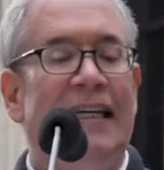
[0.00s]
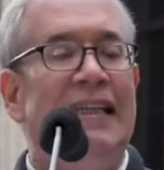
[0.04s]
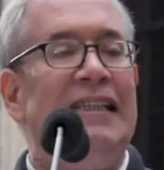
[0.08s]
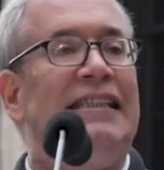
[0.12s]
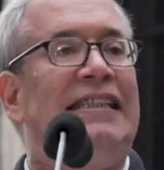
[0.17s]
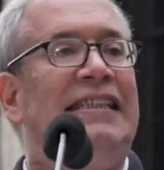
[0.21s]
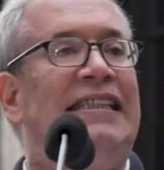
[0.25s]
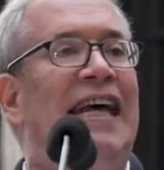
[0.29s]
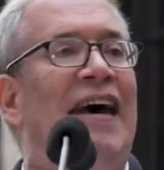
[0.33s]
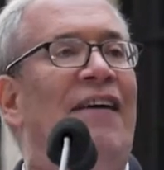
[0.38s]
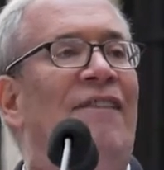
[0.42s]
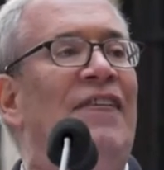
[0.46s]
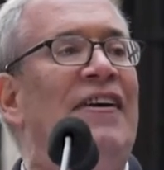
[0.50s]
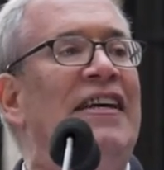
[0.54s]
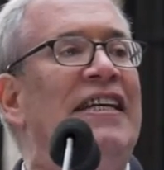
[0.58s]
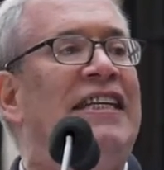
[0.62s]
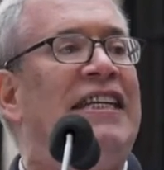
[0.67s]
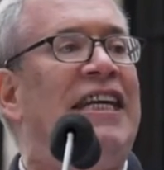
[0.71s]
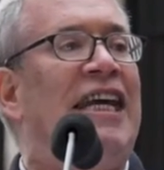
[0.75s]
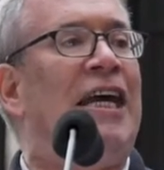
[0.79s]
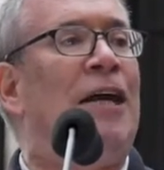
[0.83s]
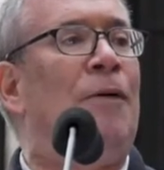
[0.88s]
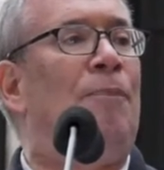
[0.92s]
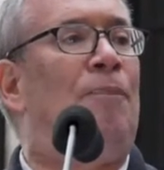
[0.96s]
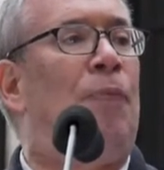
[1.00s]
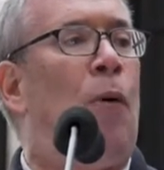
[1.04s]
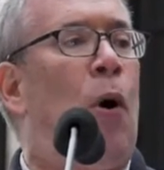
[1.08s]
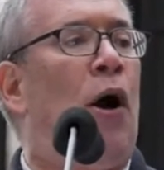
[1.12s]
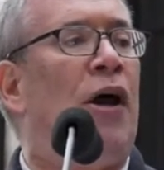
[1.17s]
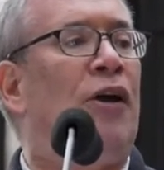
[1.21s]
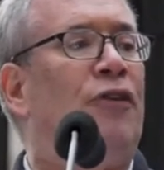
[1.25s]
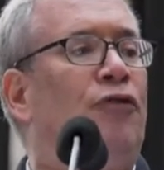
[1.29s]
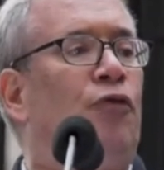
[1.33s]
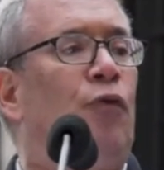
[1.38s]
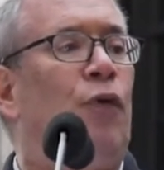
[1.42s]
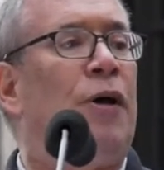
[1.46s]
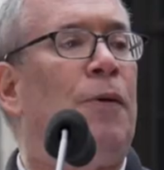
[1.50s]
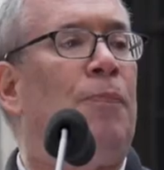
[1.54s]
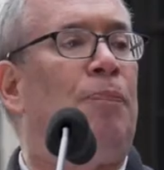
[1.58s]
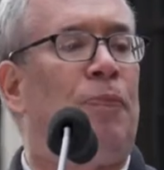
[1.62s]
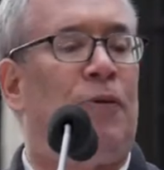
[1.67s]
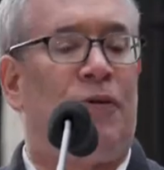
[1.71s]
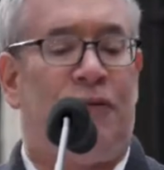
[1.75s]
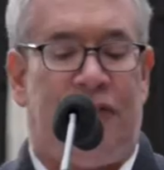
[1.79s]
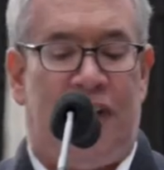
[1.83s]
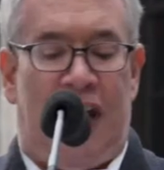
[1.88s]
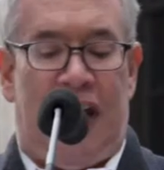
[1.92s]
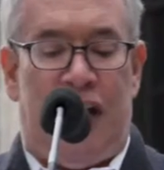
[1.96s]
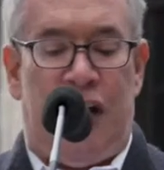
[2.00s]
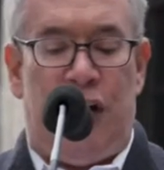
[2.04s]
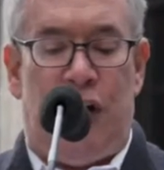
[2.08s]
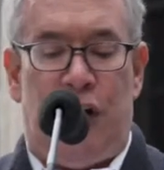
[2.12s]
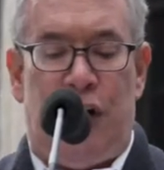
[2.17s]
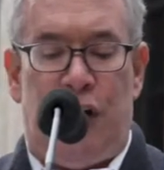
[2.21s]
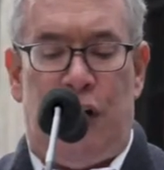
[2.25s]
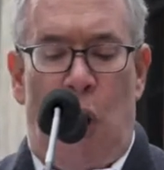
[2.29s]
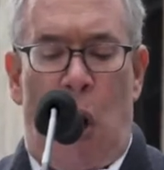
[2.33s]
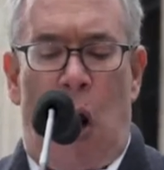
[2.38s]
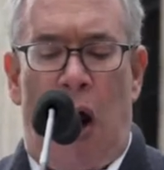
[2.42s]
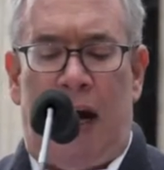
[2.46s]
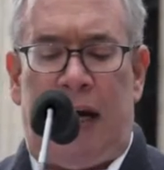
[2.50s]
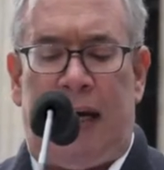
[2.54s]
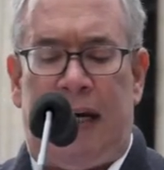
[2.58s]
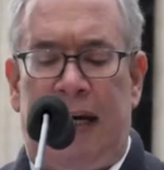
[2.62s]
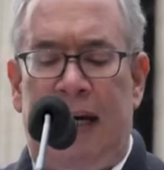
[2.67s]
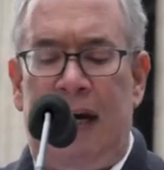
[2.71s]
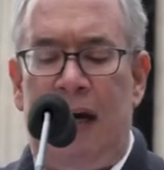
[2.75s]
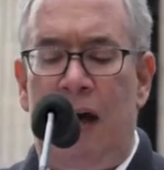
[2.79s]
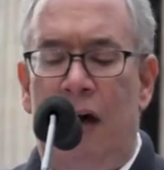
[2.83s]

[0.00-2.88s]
17.3% in New York